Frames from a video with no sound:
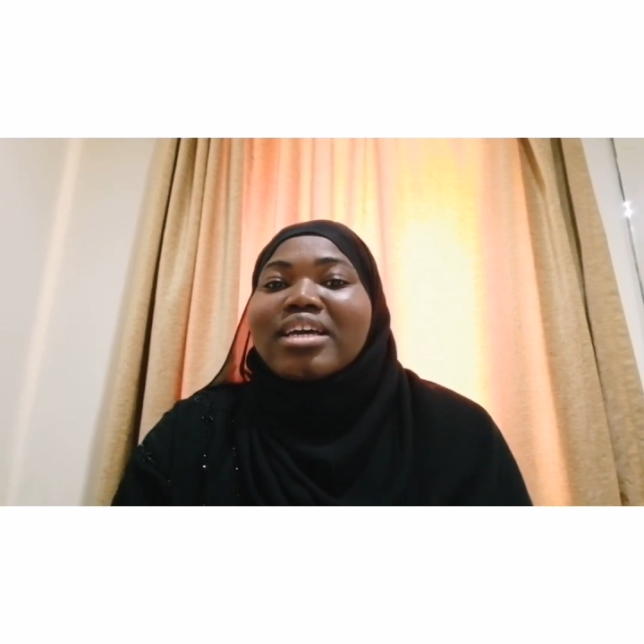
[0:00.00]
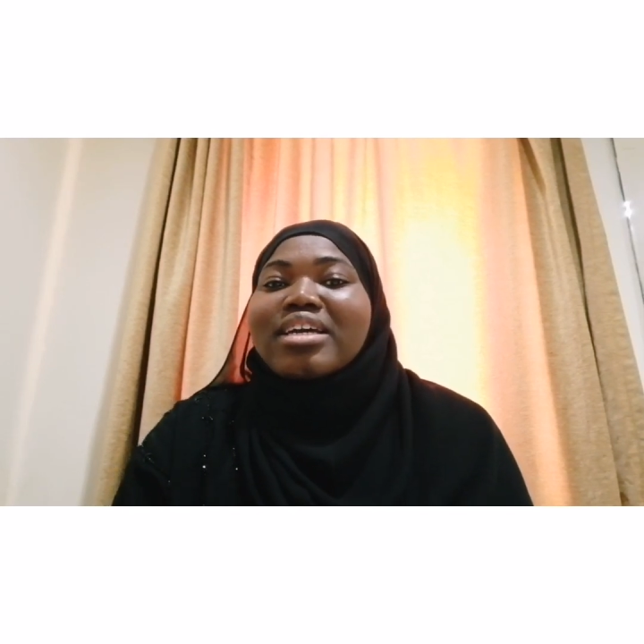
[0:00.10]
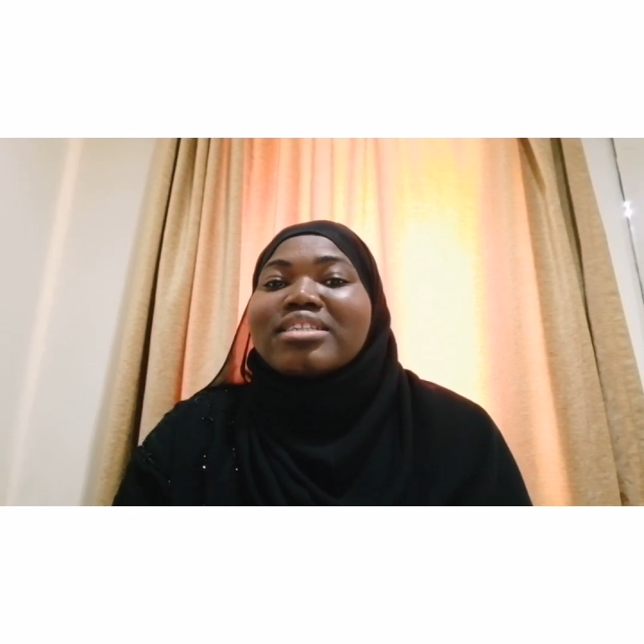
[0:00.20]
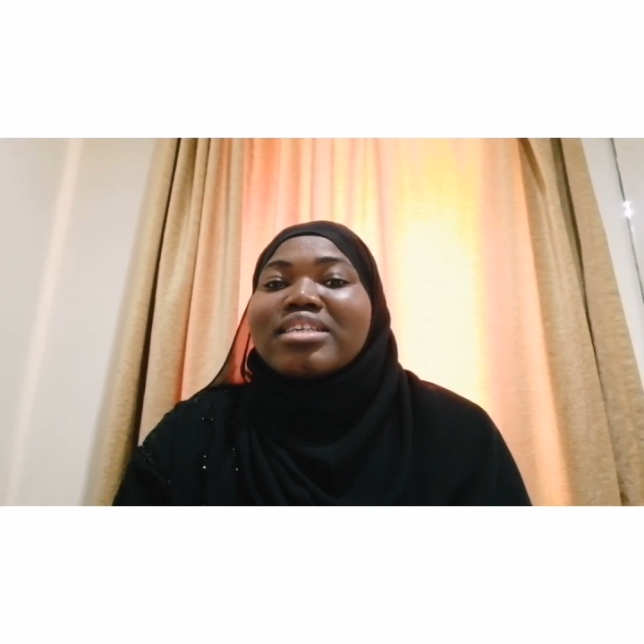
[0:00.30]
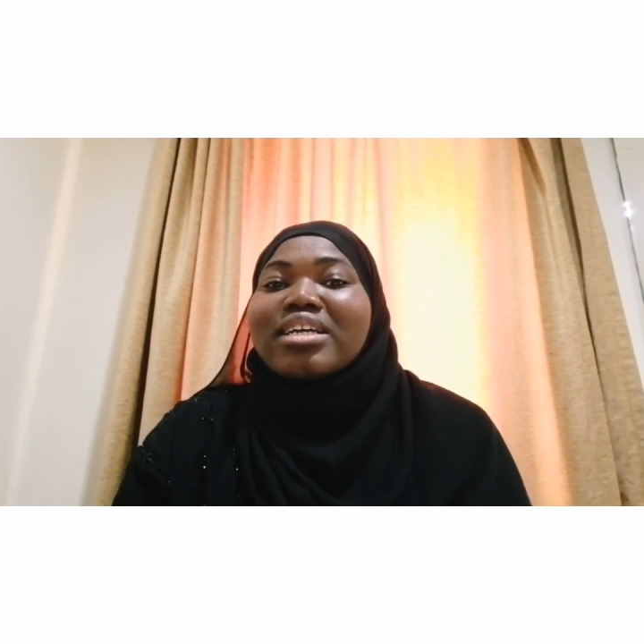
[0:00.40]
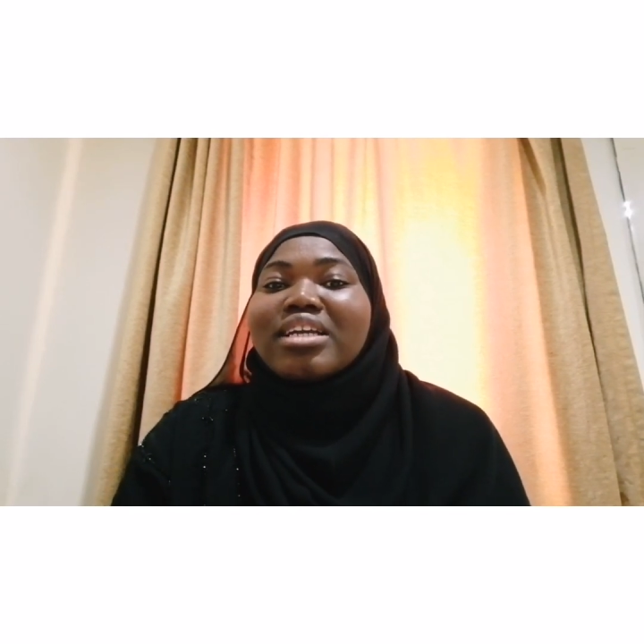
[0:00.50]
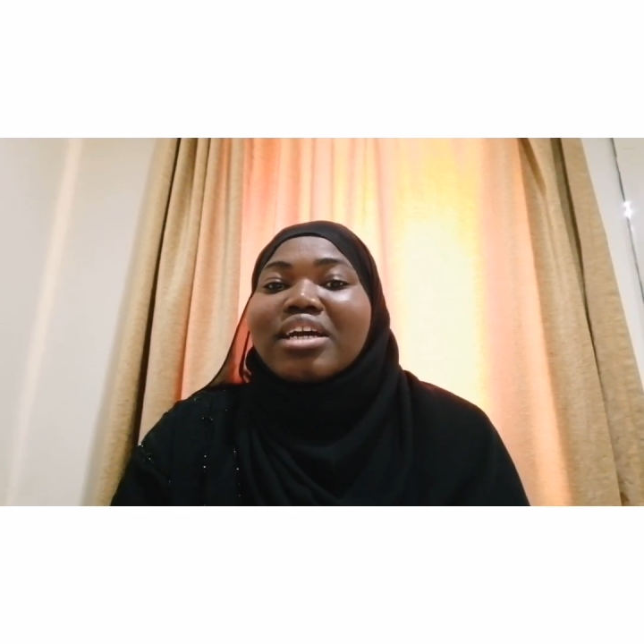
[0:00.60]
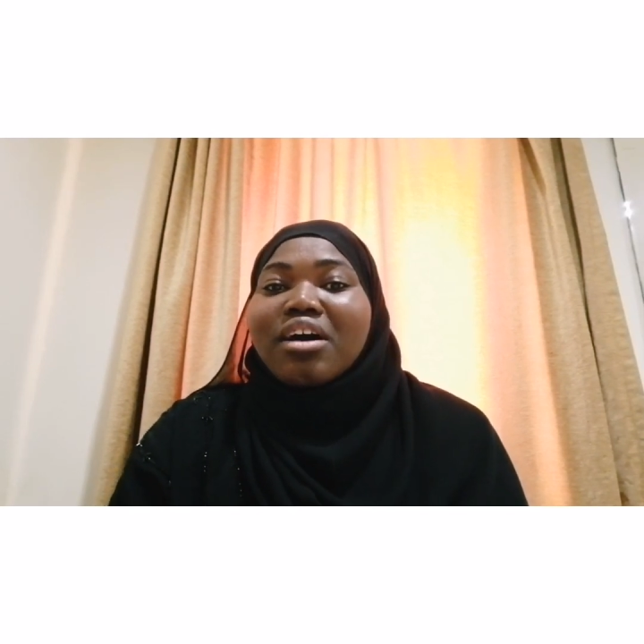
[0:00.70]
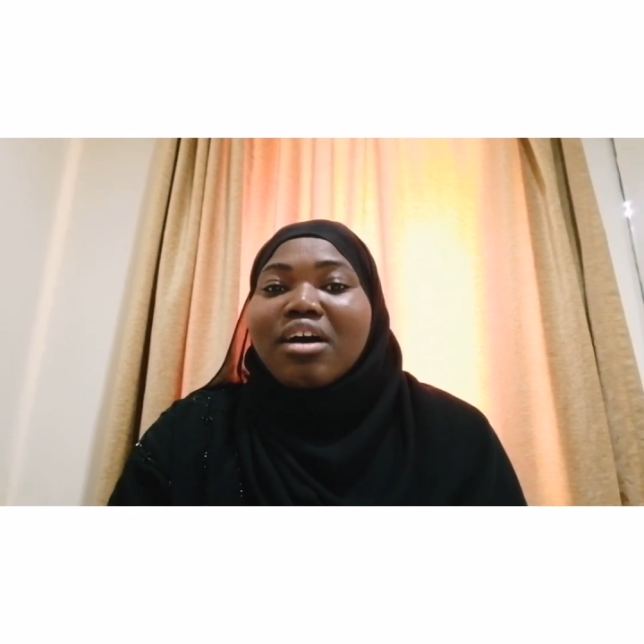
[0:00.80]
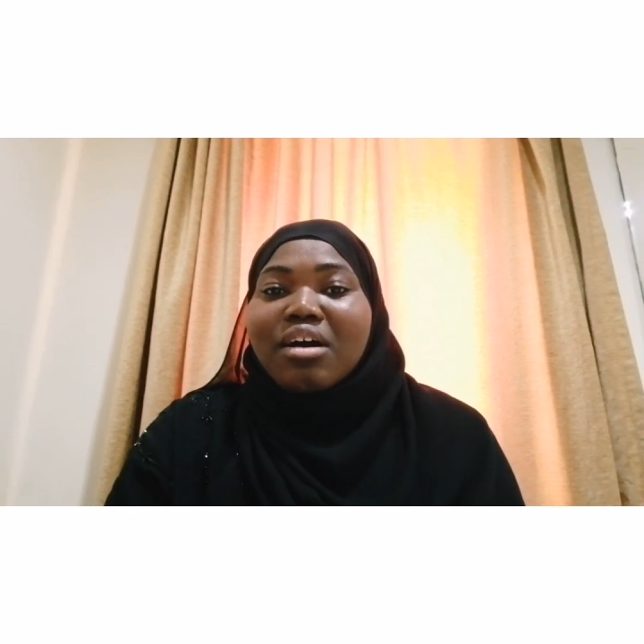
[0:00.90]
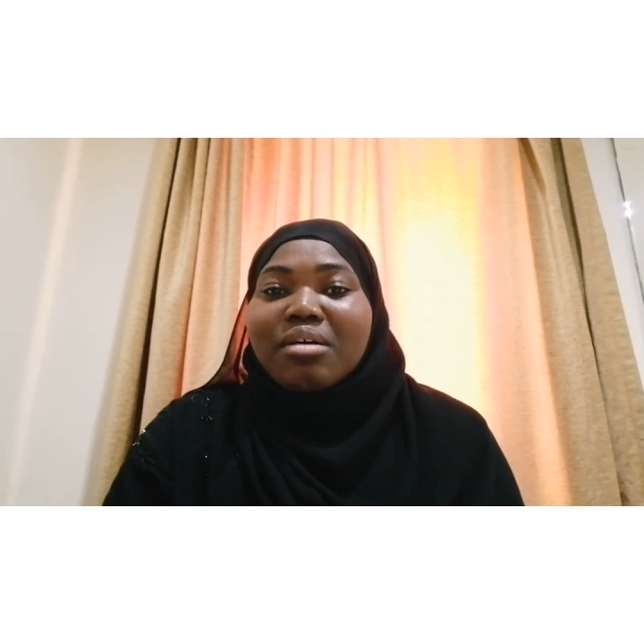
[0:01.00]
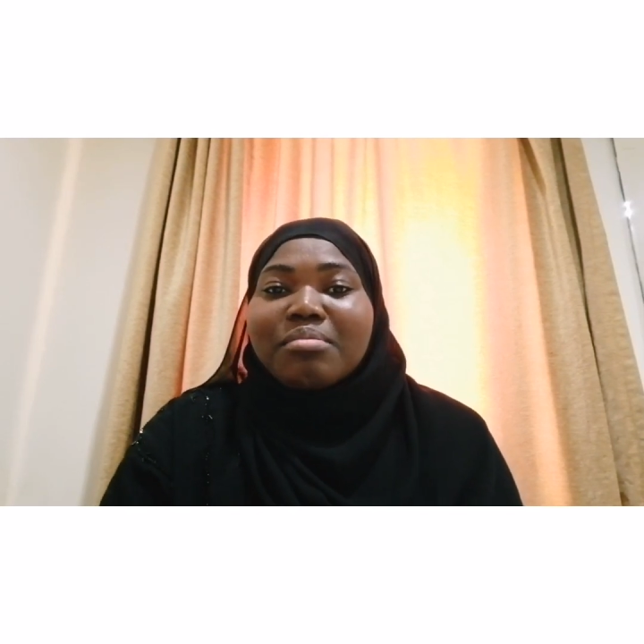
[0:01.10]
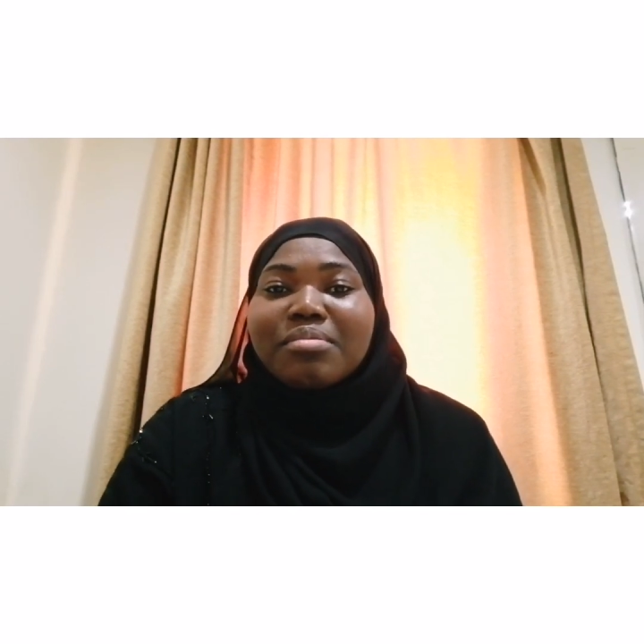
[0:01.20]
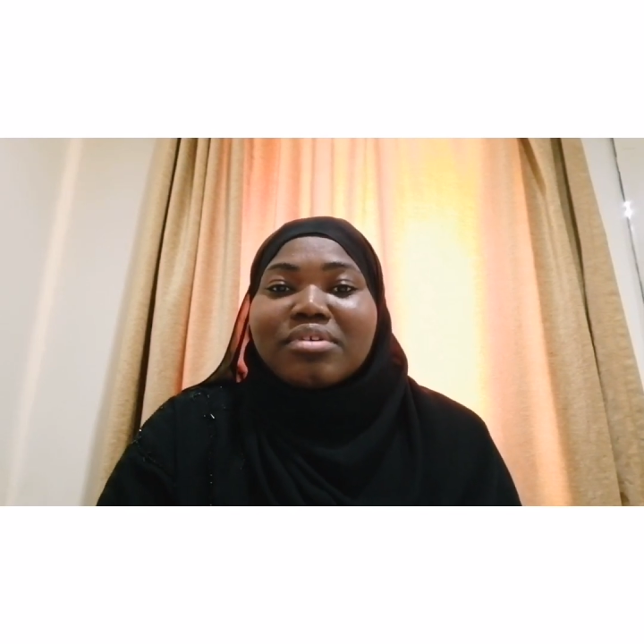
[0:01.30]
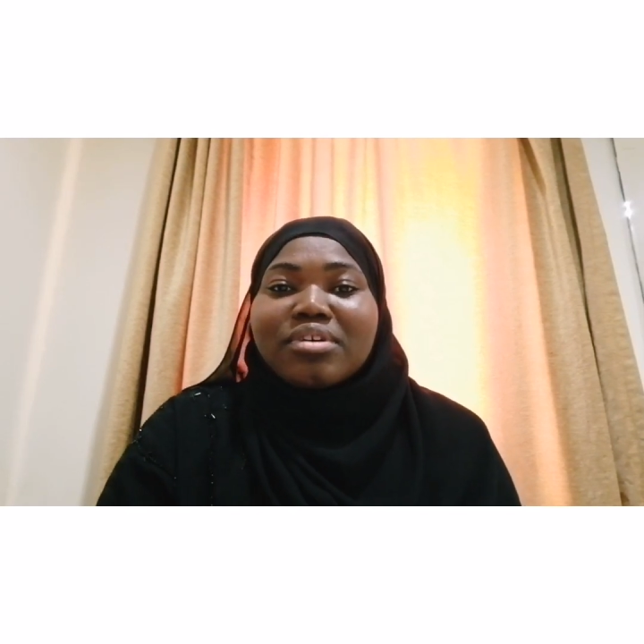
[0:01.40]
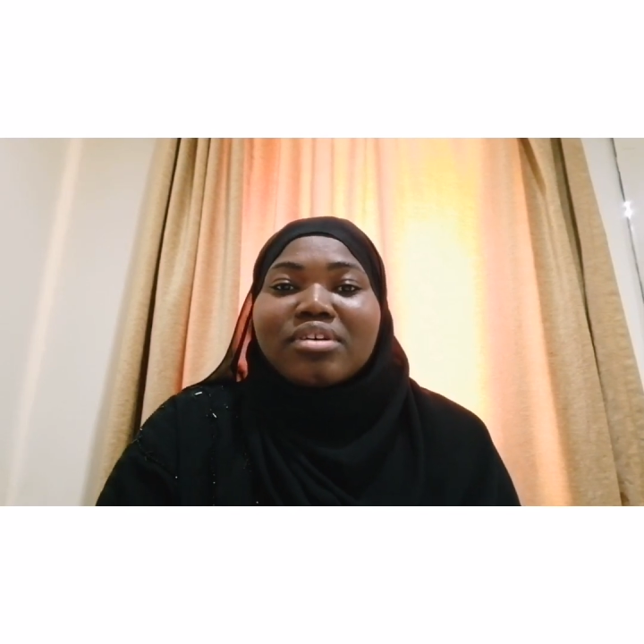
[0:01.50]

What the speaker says: the niqab